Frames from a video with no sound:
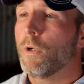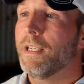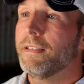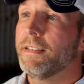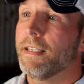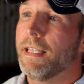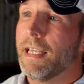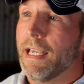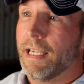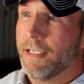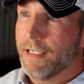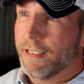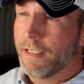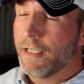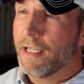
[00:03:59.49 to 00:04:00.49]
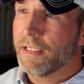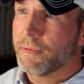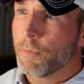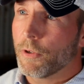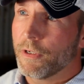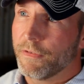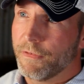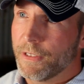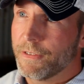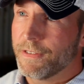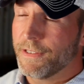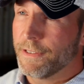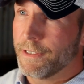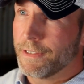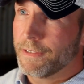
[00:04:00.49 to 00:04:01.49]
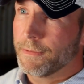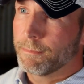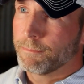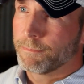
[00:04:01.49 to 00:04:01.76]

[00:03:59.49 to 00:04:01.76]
get to that in the next part of this series.